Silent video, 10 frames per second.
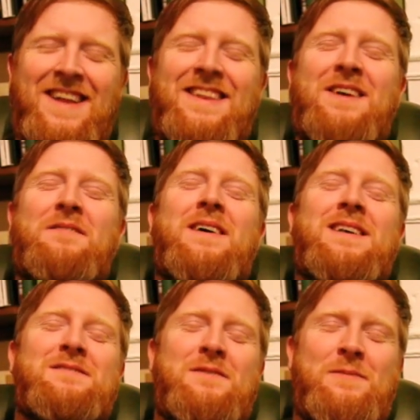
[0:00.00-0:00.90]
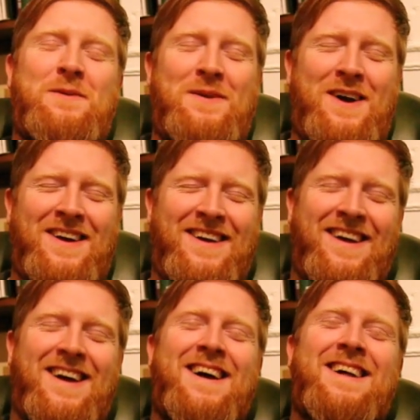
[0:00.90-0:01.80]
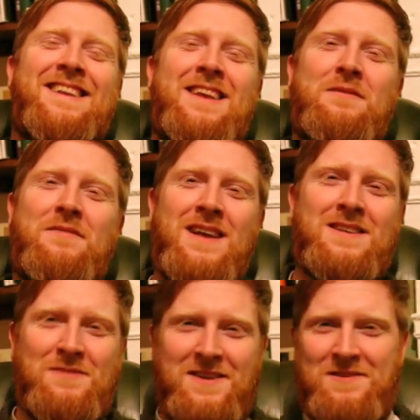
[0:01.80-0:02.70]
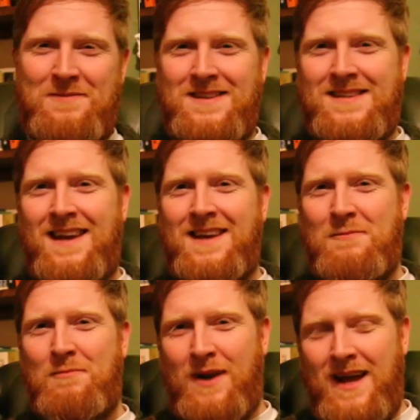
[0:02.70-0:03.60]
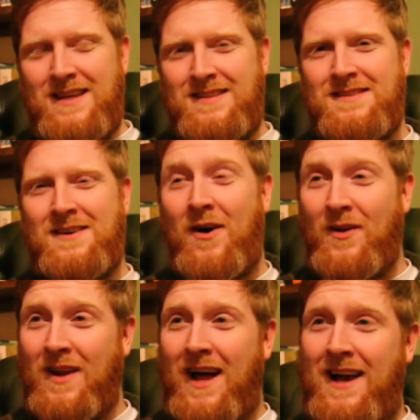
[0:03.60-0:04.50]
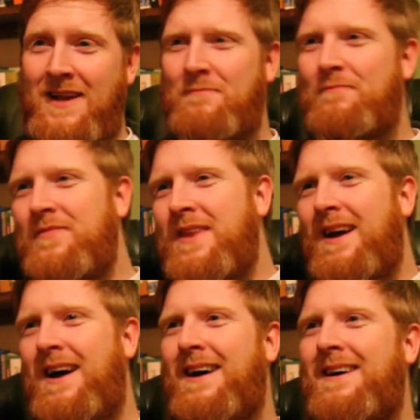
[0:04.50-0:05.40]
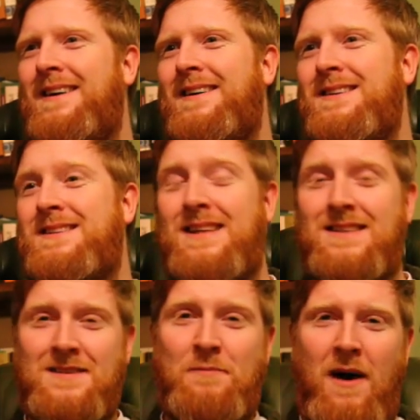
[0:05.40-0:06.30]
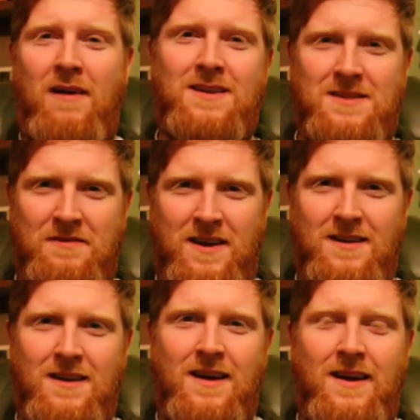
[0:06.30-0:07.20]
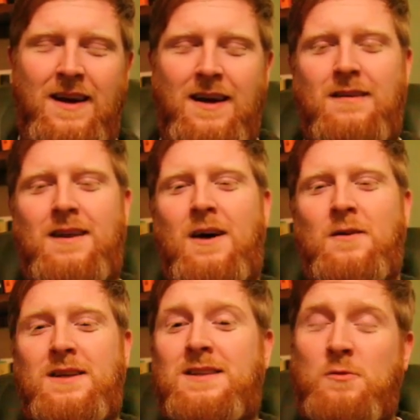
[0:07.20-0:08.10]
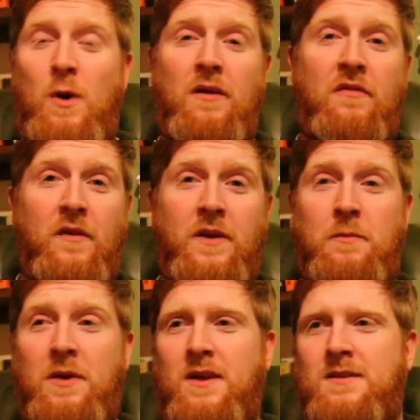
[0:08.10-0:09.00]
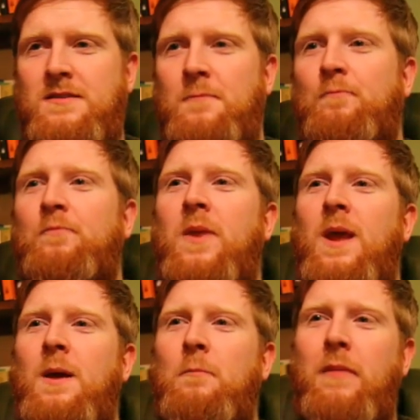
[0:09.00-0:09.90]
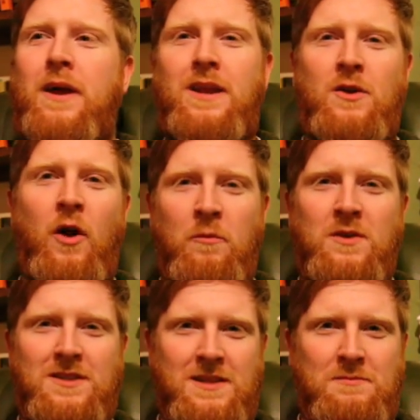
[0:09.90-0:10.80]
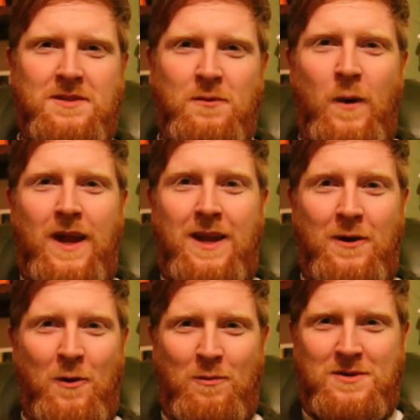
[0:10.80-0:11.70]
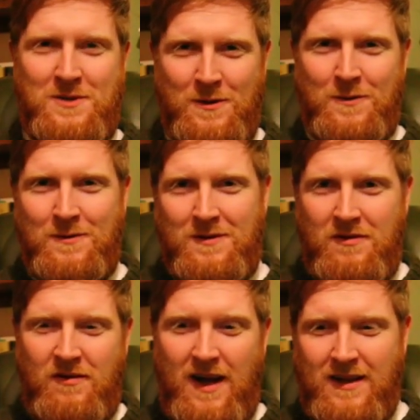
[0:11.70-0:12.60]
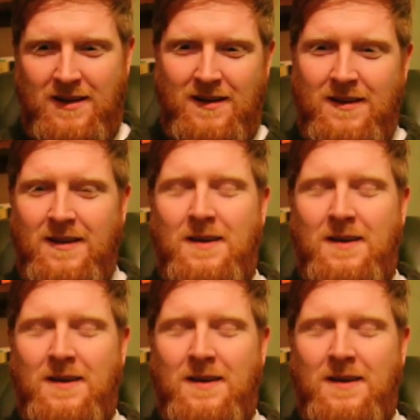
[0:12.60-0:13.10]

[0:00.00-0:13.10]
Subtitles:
events the events which have been taking place online since the Paris event. Now this is quite funny because many non-Muslims are waking up to the fact that,